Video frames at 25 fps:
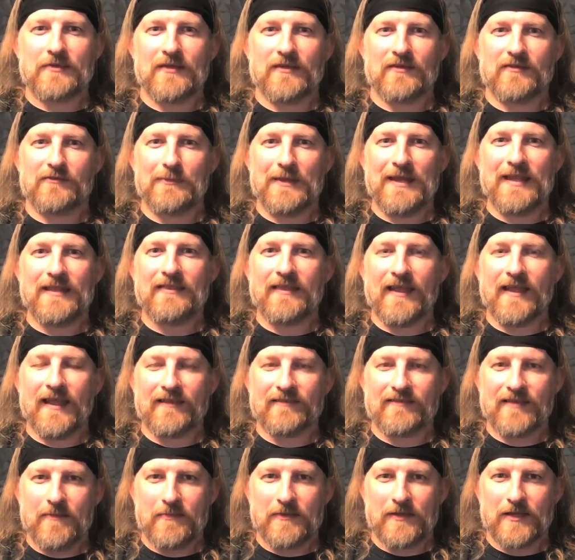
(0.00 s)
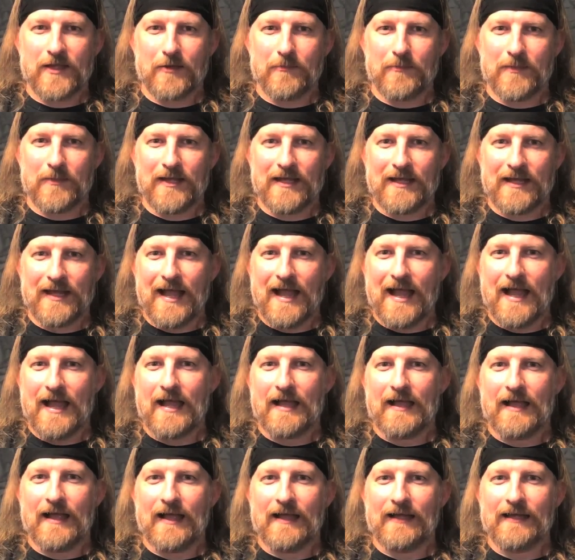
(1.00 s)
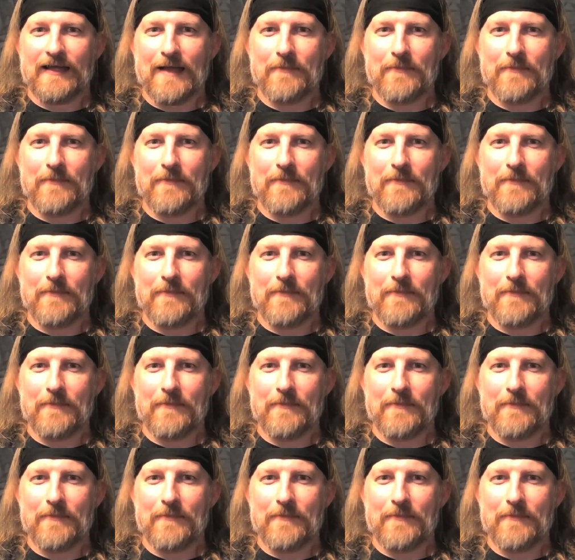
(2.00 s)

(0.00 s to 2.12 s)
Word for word: to speed things up a little bit, I